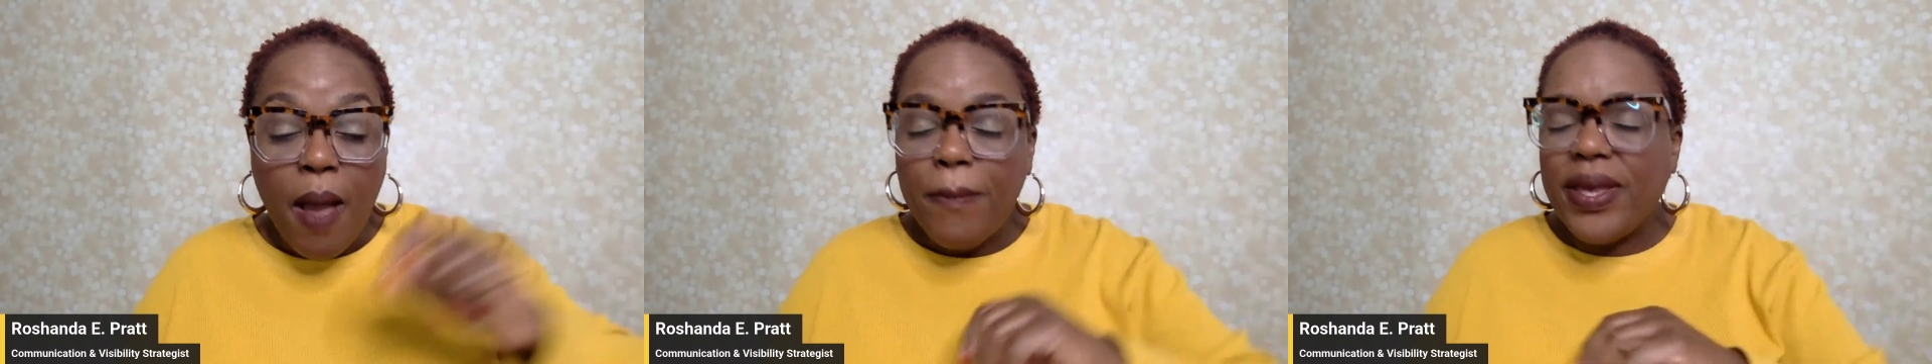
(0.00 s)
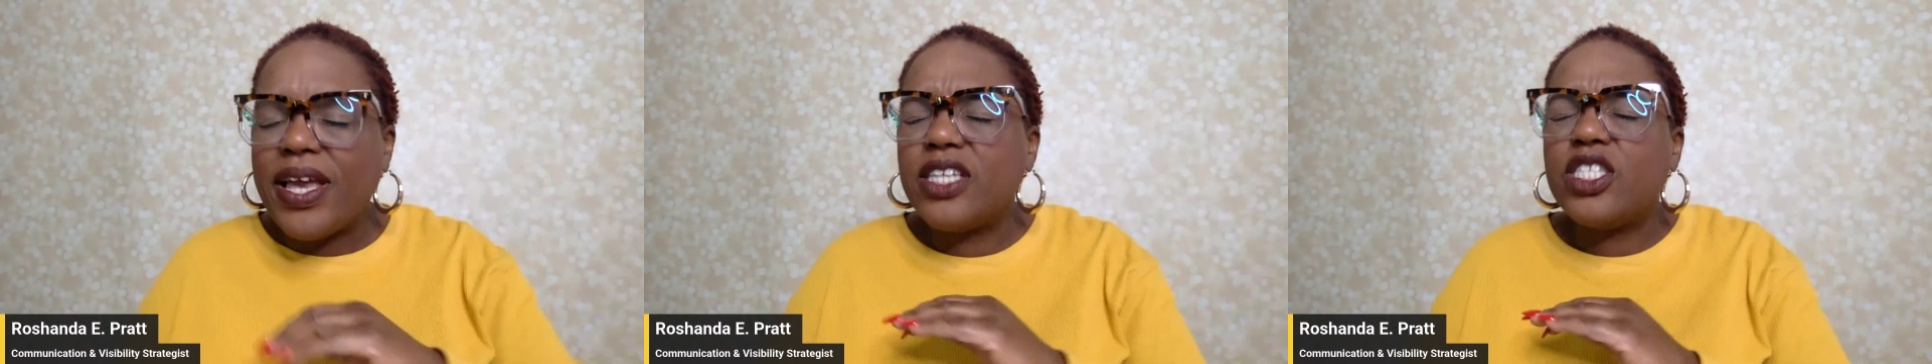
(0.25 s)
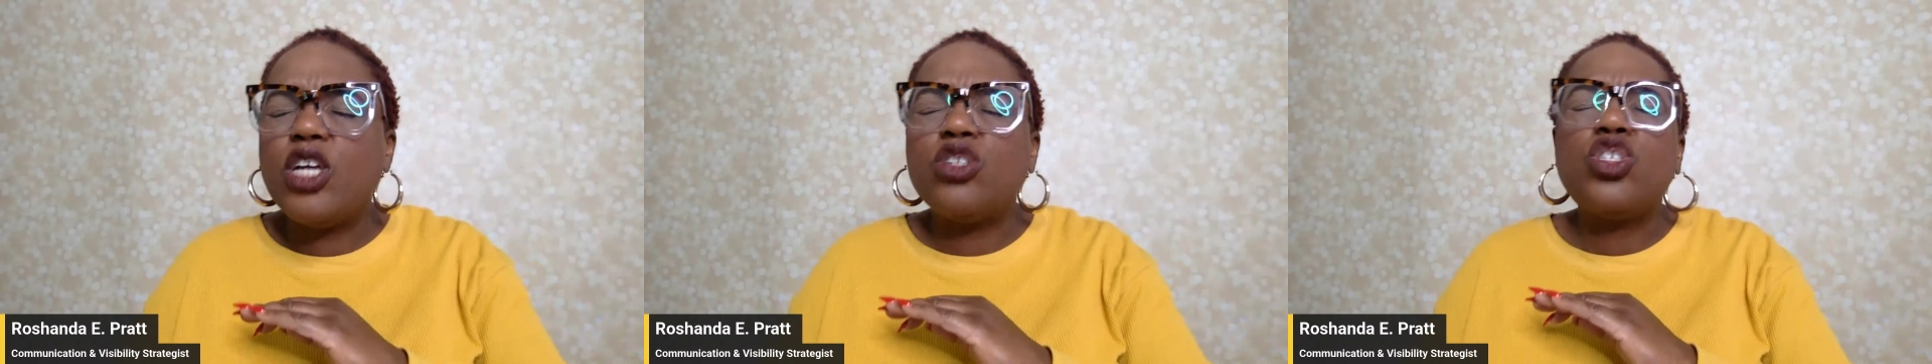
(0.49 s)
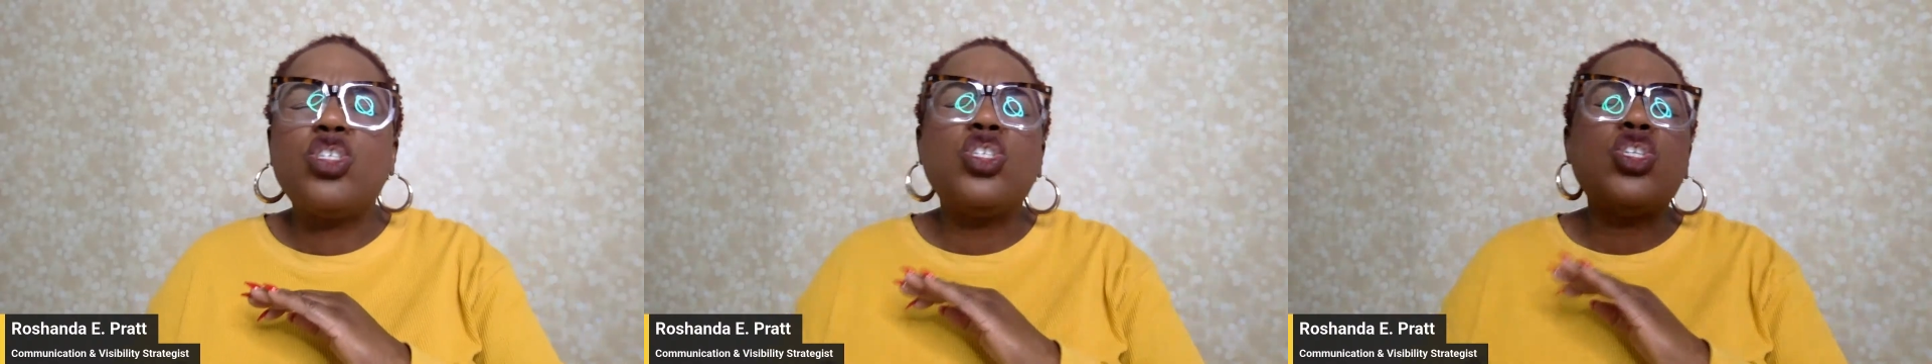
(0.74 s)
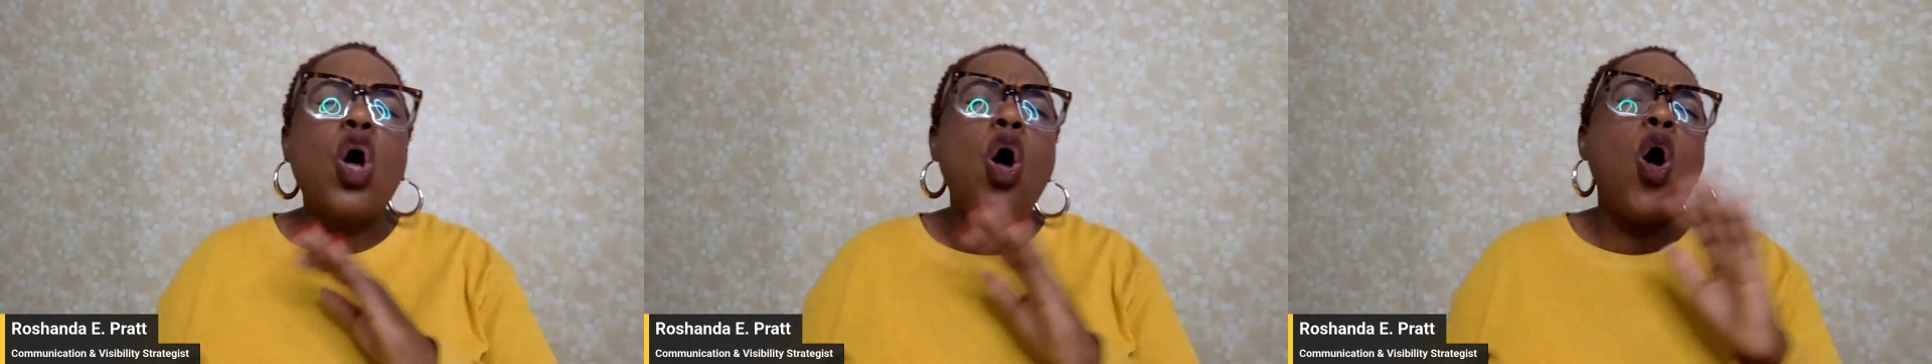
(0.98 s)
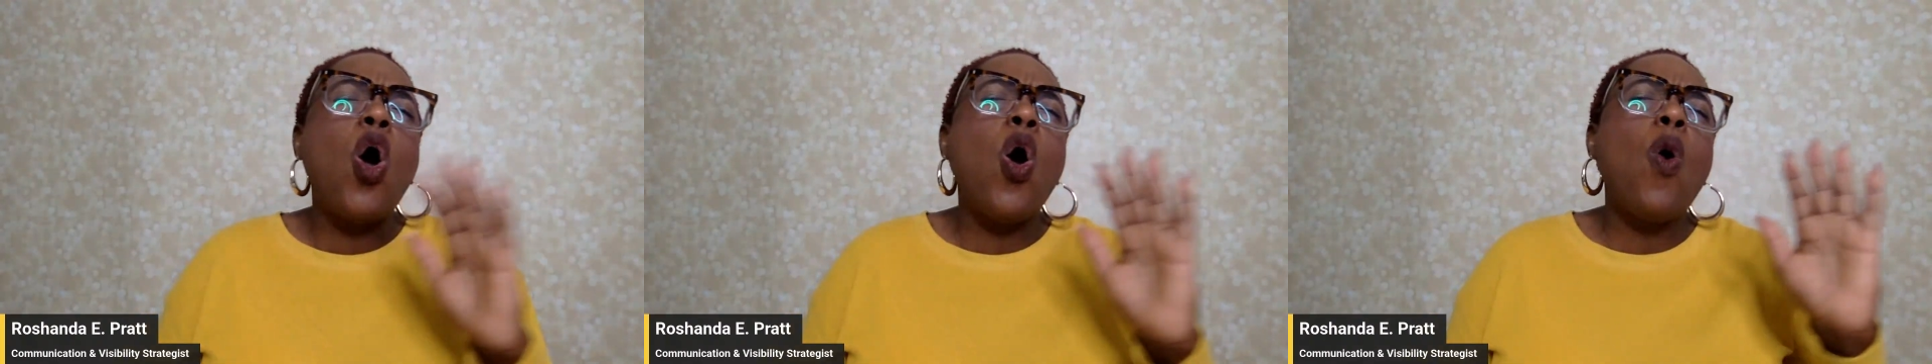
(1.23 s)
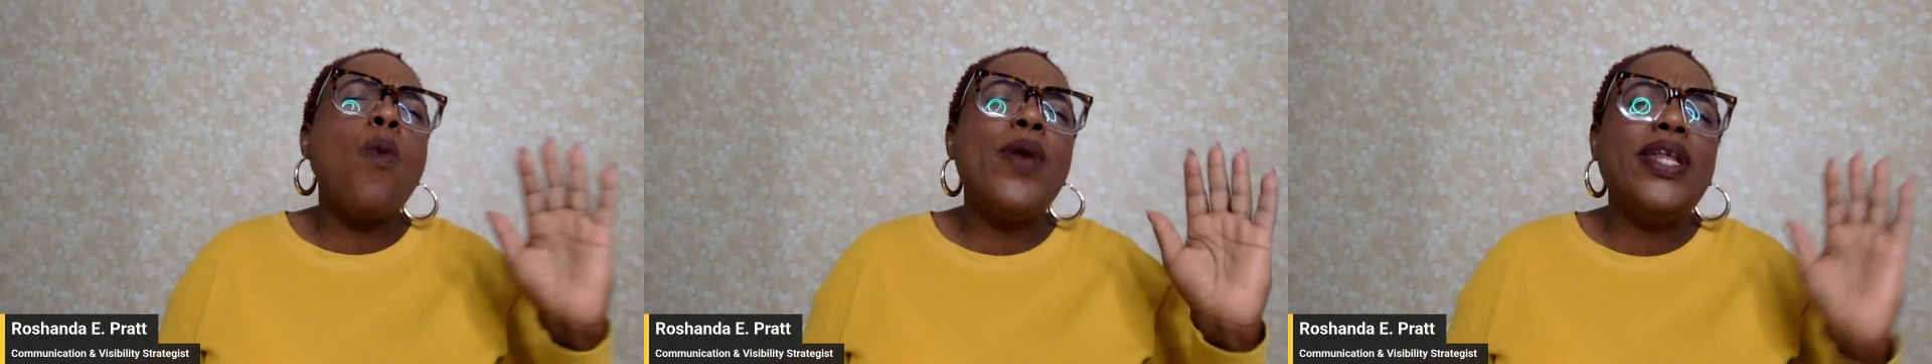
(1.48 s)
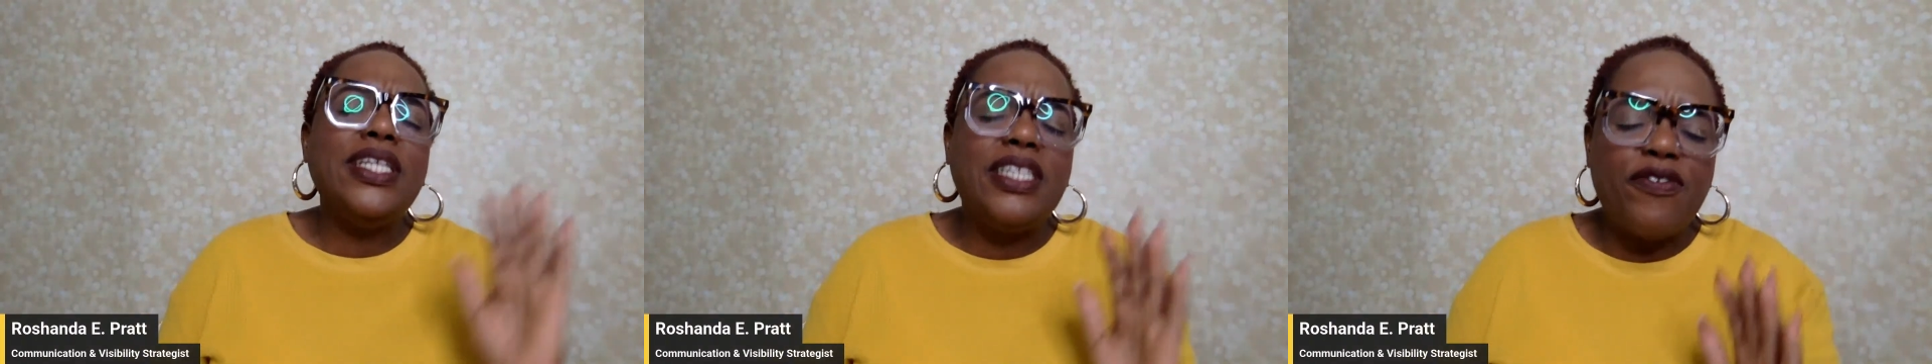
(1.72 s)
because there's so
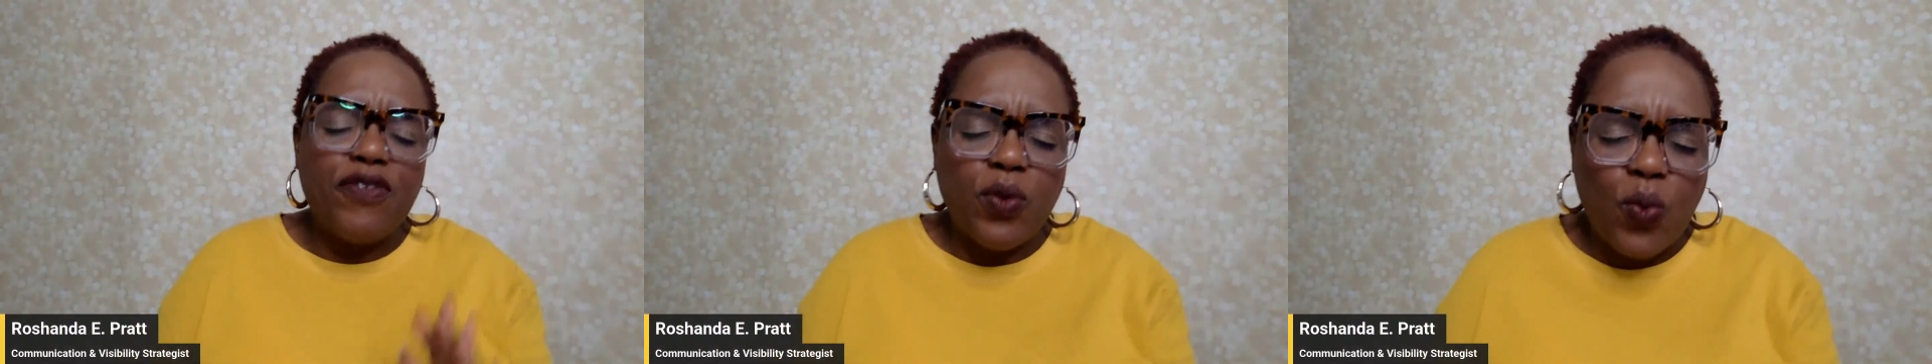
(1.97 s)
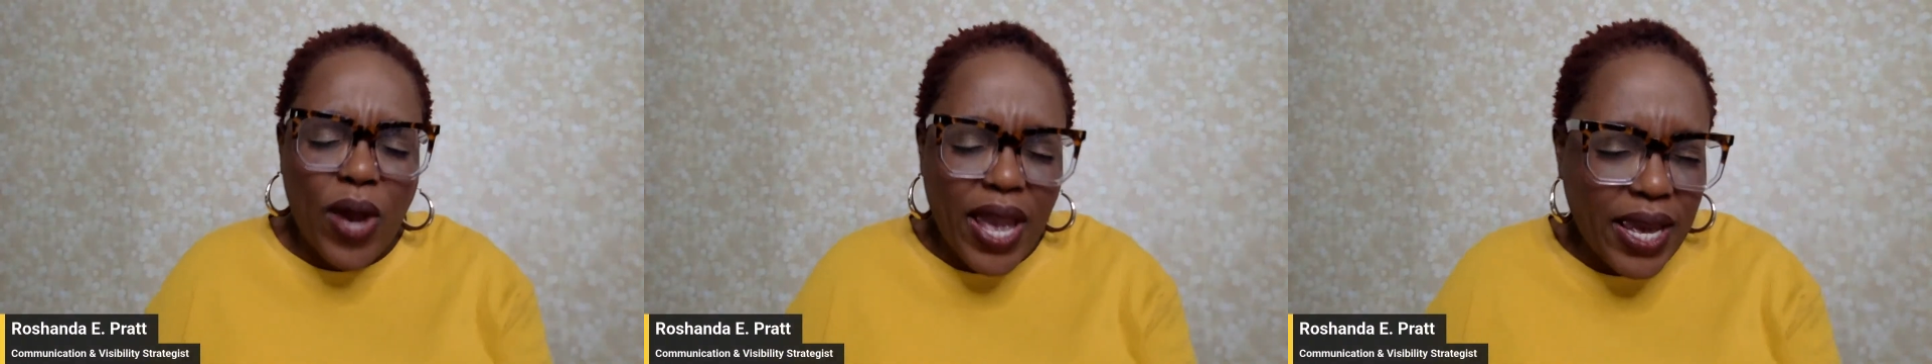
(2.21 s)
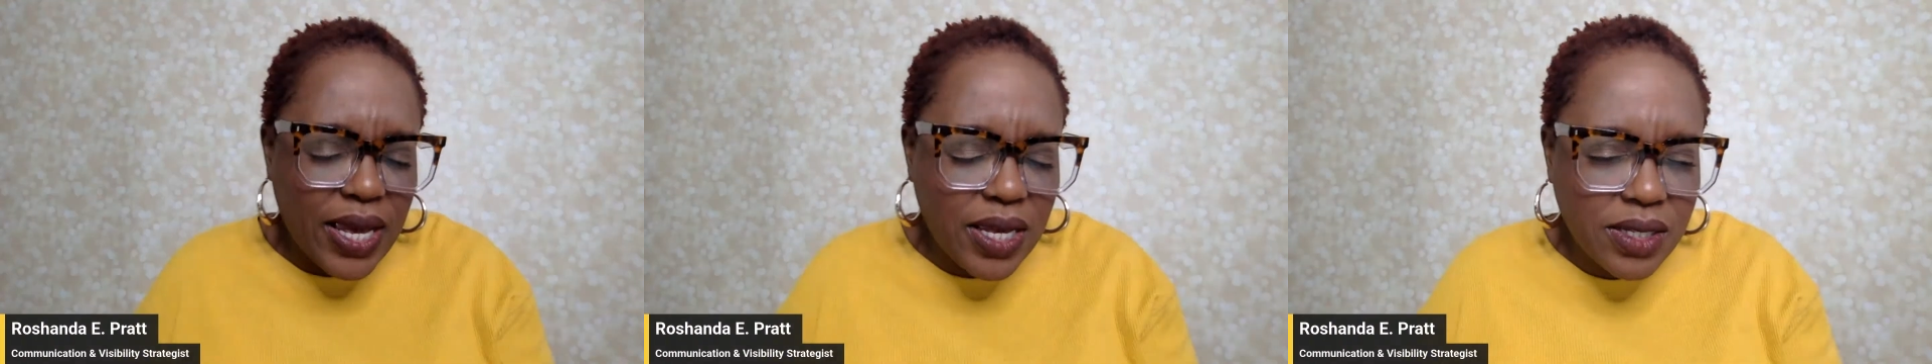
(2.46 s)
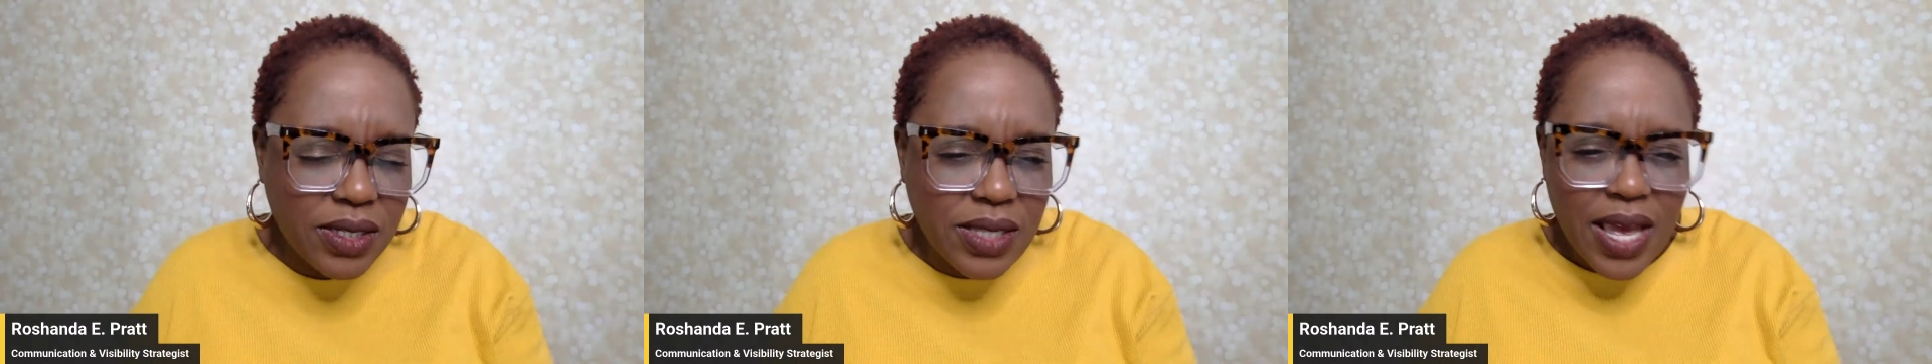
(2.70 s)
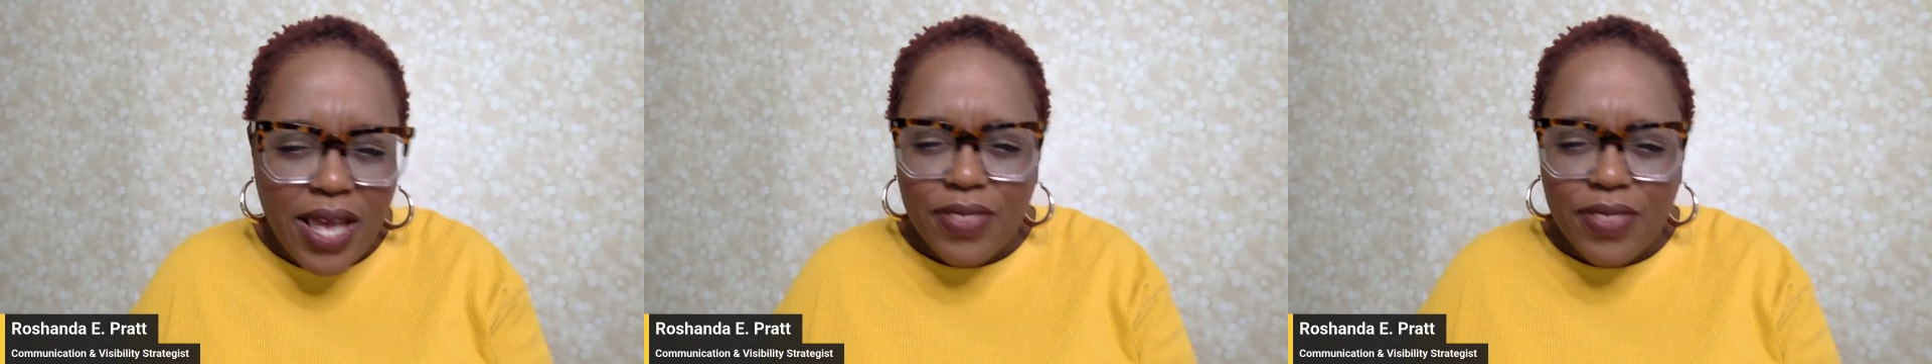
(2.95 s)
many different ways.